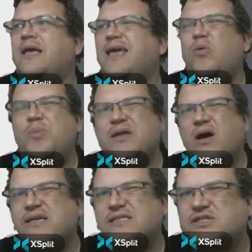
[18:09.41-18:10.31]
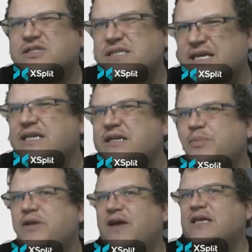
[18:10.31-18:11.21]
it would be nice to just see a little
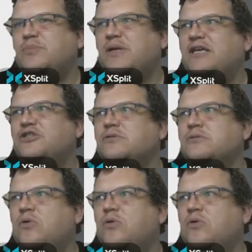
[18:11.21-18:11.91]
bit of explanation,